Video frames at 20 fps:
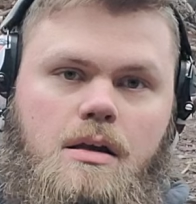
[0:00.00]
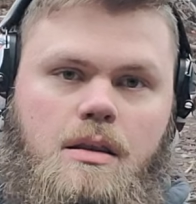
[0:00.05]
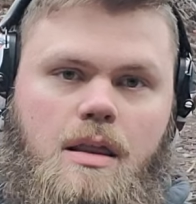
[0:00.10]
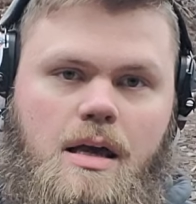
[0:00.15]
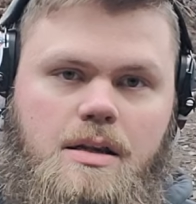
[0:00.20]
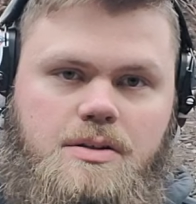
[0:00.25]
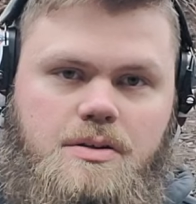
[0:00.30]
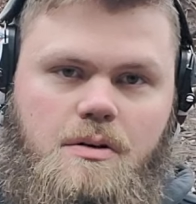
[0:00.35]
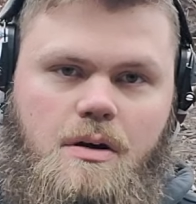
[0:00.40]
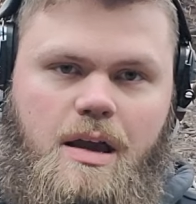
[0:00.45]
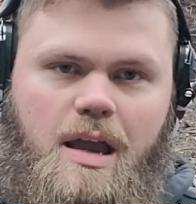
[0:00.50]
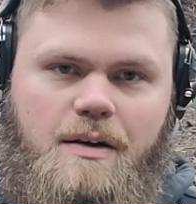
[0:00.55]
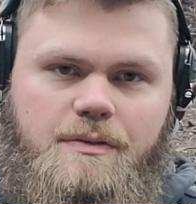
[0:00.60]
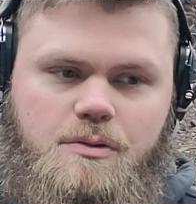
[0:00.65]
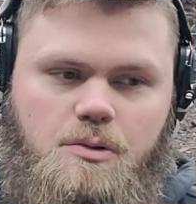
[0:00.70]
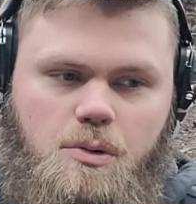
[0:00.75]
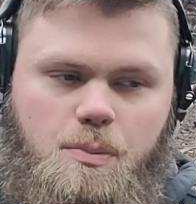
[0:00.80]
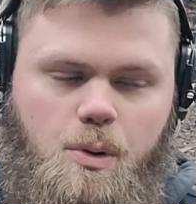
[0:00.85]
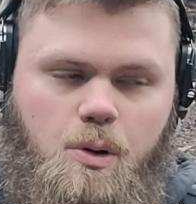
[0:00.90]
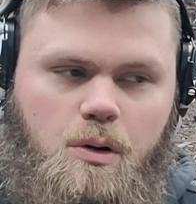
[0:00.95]
That's all I have
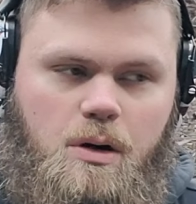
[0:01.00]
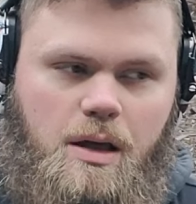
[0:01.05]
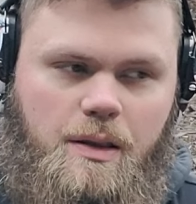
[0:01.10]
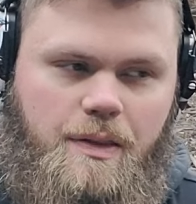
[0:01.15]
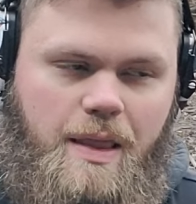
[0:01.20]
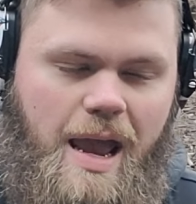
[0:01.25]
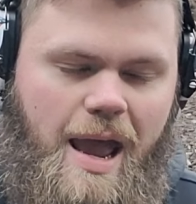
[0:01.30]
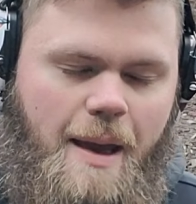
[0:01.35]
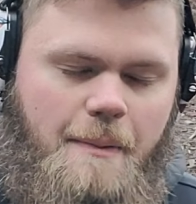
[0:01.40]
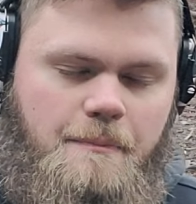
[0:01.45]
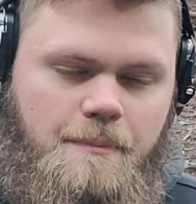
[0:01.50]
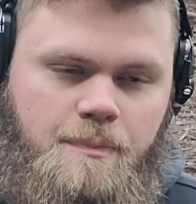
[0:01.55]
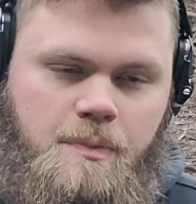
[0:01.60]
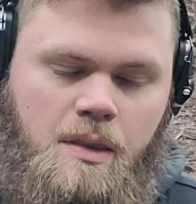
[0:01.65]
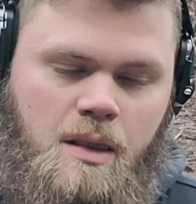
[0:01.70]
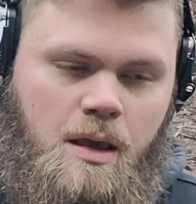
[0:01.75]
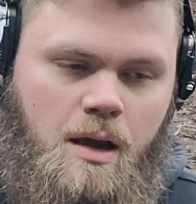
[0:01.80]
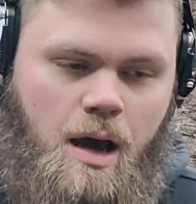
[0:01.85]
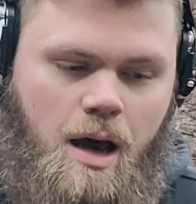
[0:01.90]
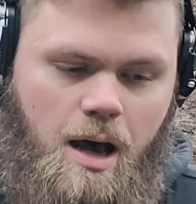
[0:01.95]
to report on that.
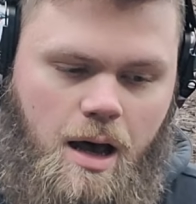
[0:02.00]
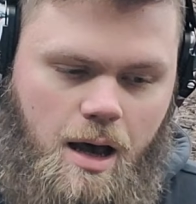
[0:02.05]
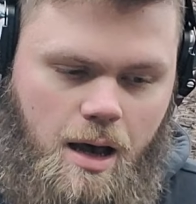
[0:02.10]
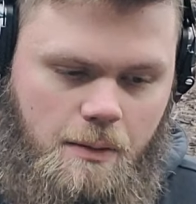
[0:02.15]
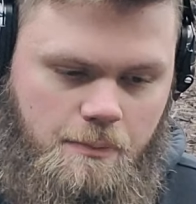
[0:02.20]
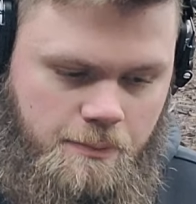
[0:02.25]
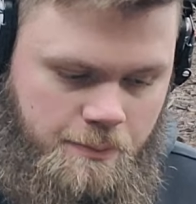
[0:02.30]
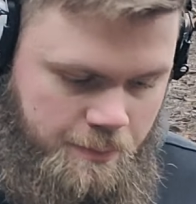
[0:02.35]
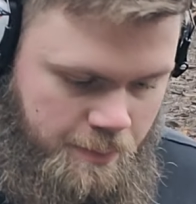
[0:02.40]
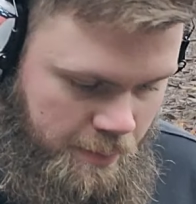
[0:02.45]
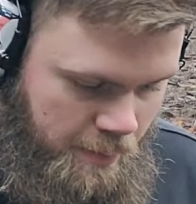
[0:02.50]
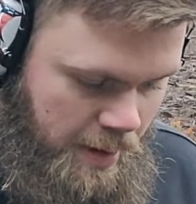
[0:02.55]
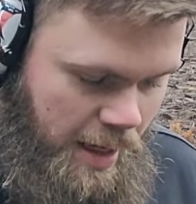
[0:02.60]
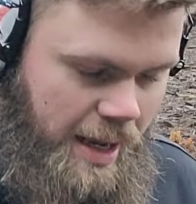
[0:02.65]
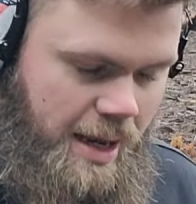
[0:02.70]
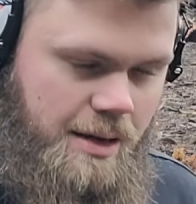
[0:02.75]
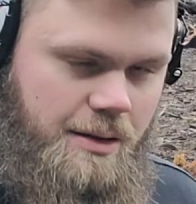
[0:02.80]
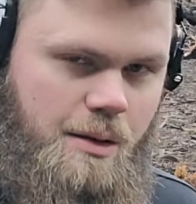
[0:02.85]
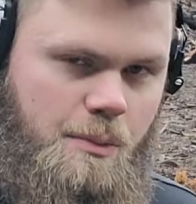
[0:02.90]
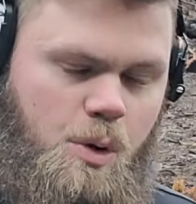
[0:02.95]

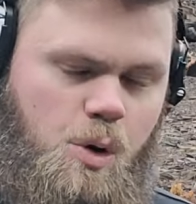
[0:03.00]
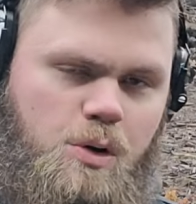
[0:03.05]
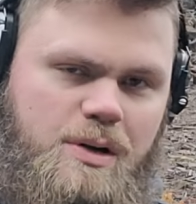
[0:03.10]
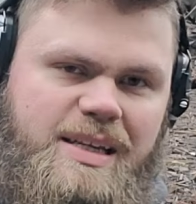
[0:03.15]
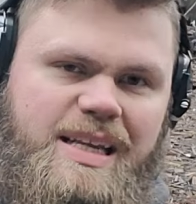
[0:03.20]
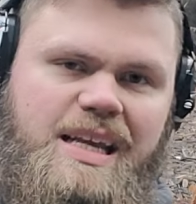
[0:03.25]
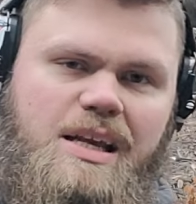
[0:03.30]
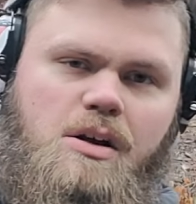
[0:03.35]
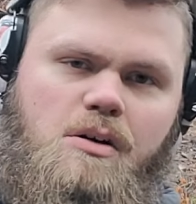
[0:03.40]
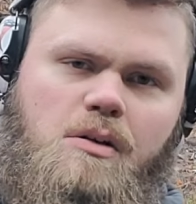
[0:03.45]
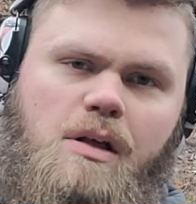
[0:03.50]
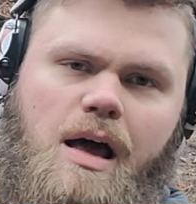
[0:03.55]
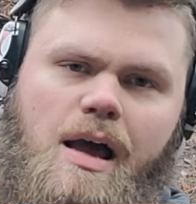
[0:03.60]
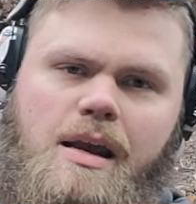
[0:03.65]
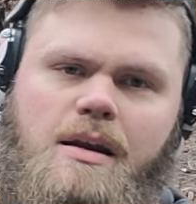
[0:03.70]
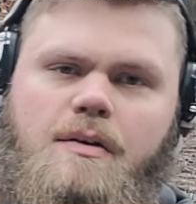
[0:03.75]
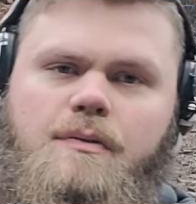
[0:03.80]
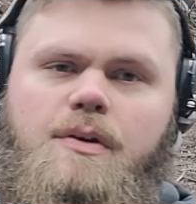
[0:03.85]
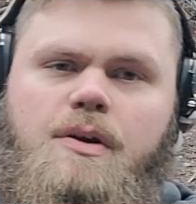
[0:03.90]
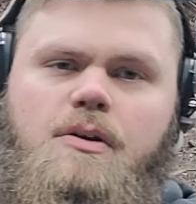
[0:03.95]
And the more
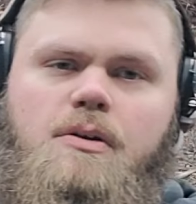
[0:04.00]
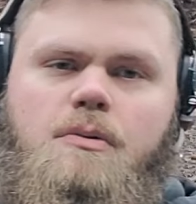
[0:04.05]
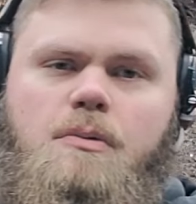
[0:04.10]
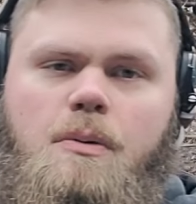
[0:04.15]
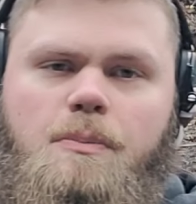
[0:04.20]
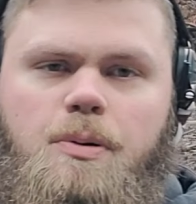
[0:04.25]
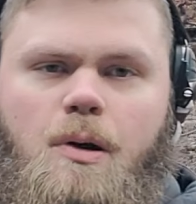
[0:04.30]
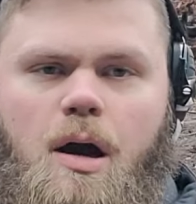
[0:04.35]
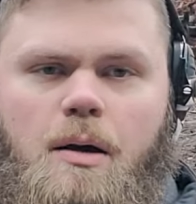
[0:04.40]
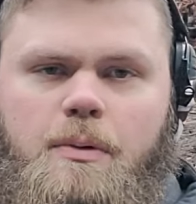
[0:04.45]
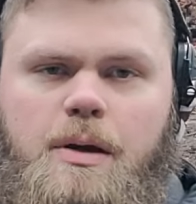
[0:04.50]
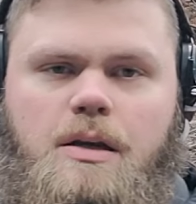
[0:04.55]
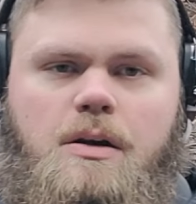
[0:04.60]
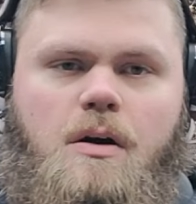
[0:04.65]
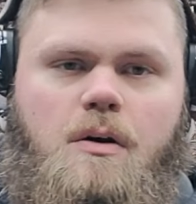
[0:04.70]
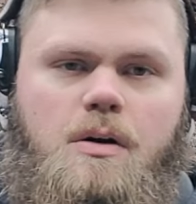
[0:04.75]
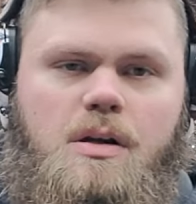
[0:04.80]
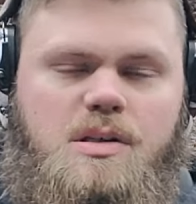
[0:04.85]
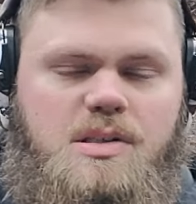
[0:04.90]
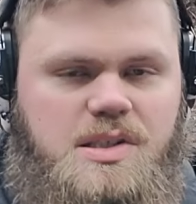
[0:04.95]
eagle-eyed of you will probably
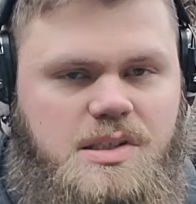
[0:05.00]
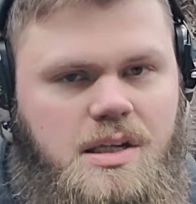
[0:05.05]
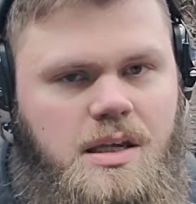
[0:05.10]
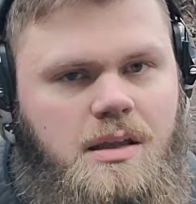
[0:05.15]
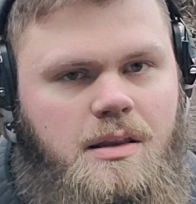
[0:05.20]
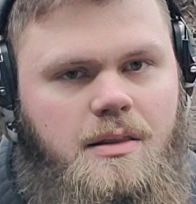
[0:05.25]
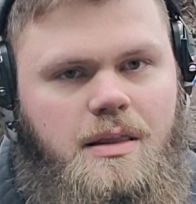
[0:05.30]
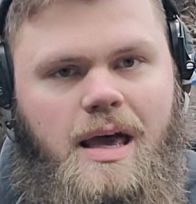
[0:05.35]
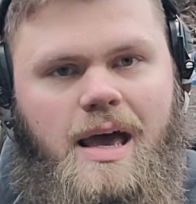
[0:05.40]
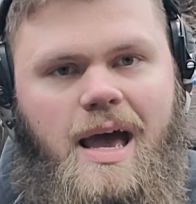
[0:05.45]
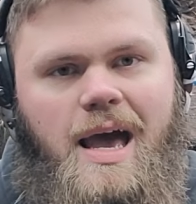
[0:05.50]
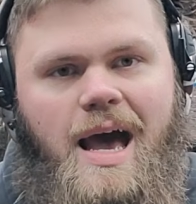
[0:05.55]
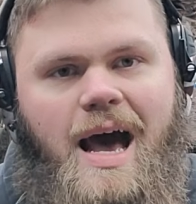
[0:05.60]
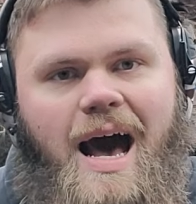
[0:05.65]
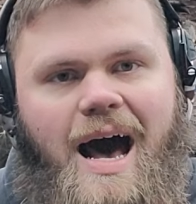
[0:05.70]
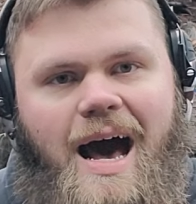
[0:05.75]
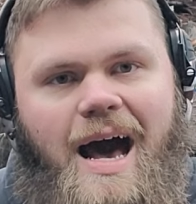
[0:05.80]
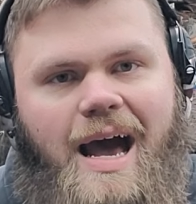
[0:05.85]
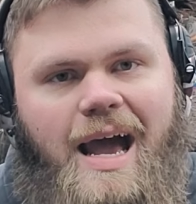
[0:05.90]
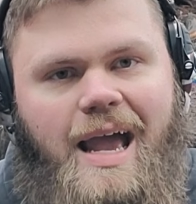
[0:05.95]
notice that
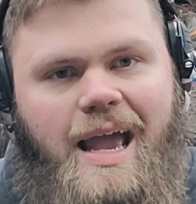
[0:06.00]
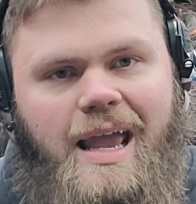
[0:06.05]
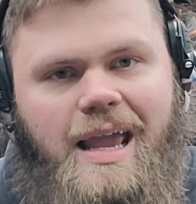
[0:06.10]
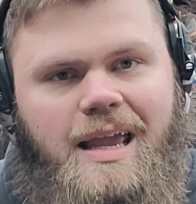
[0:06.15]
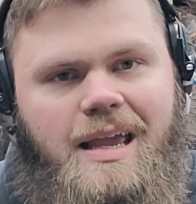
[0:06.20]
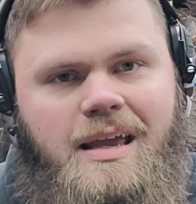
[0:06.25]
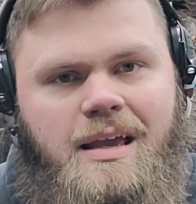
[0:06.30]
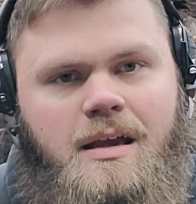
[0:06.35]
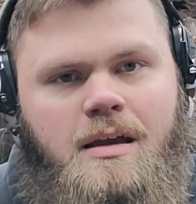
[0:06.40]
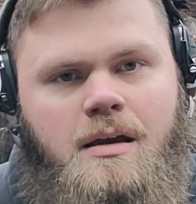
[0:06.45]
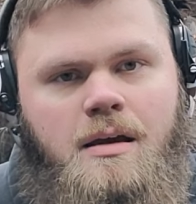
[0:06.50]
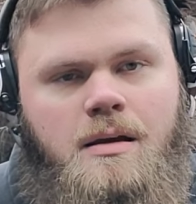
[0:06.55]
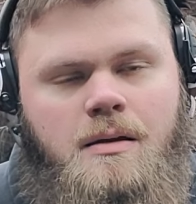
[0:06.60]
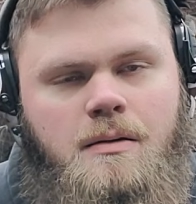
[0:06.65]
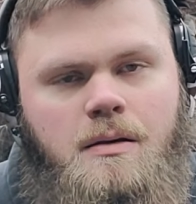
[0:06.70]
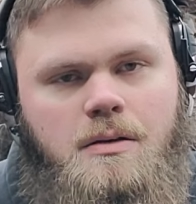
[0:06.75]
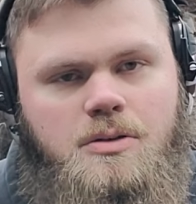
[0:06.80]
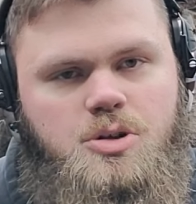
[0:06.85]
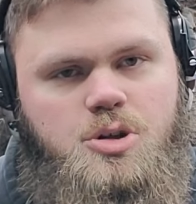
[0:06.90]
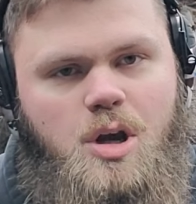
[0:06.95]
I
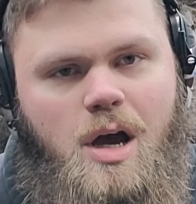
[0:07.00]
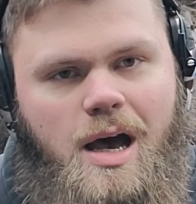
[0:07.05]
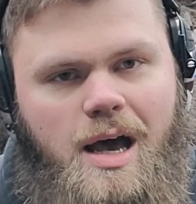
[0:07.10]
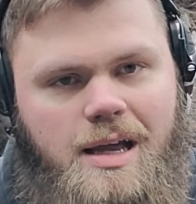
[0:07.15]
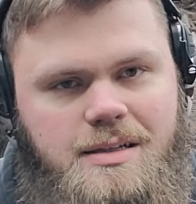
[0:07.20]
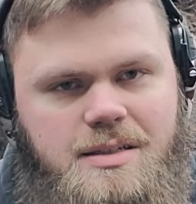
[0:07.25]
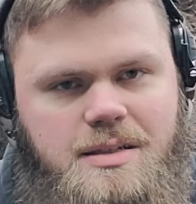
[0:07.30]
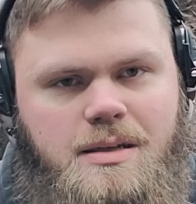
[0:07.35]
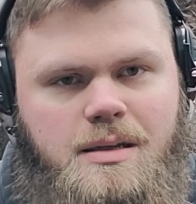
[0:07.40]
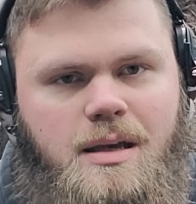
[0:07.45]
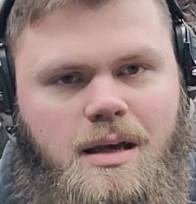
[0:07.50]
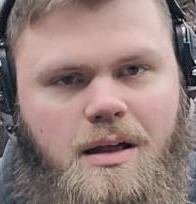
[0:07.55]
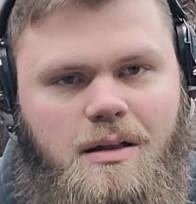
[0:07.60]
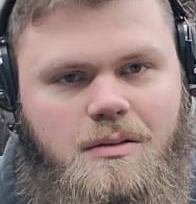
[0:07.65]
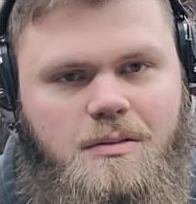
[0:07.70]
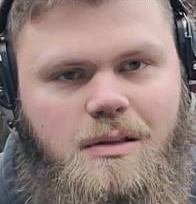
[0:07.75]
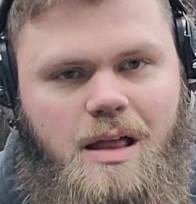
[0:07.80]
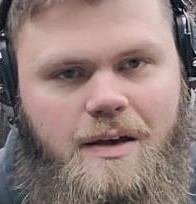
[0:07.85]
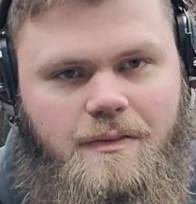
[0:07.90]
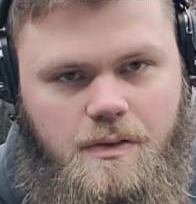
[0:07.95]
shot
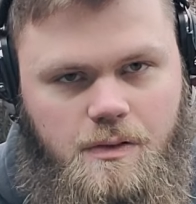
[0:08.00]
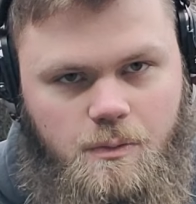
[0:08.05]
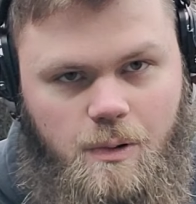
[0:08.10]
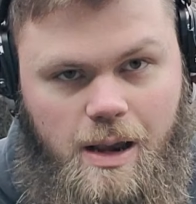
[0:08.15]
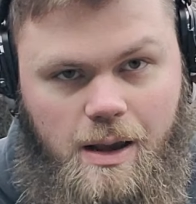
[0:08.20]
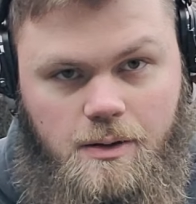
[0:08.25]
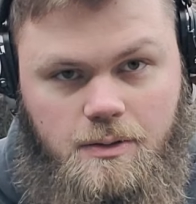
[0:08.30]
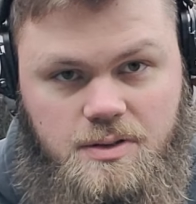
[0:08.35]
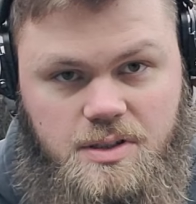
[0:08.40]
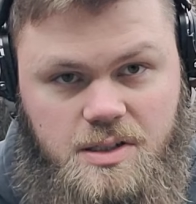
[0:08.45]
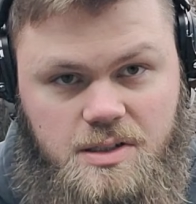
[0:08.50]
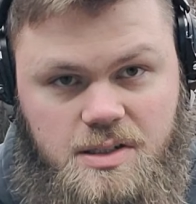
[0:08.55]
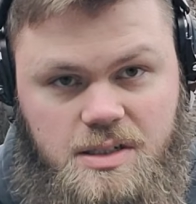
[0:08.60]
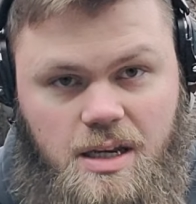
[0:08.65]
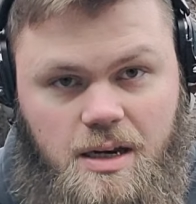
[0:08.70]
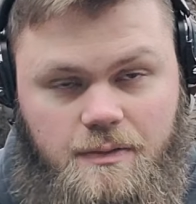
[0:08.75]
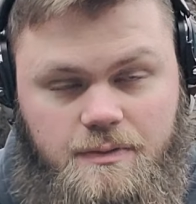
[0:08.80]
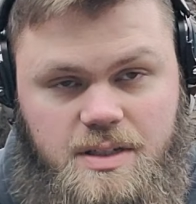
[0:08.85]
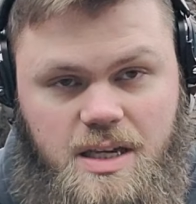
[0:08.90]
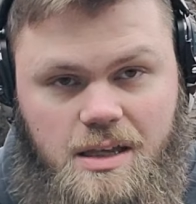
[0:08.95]
11 rounds
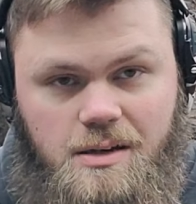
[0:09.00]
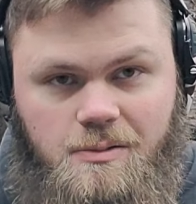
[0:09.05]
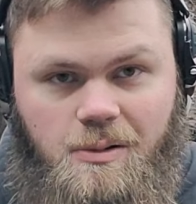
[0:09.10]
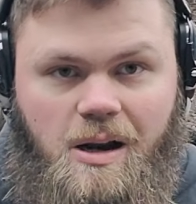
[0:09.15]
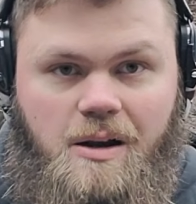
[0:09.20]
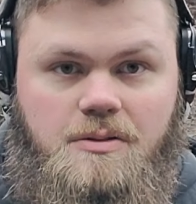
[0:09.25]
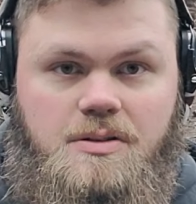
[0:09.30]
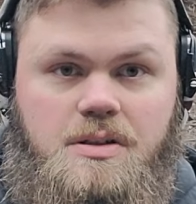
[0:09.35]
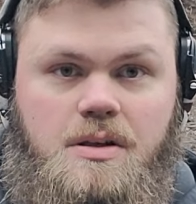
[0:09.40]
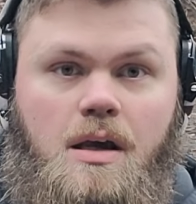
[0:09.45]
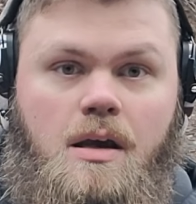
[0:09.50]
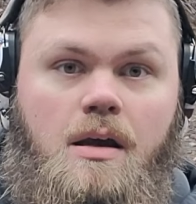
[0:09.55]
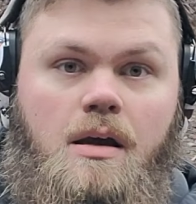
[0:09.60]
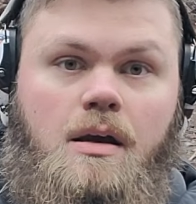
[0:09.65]
instead of 10 rounds.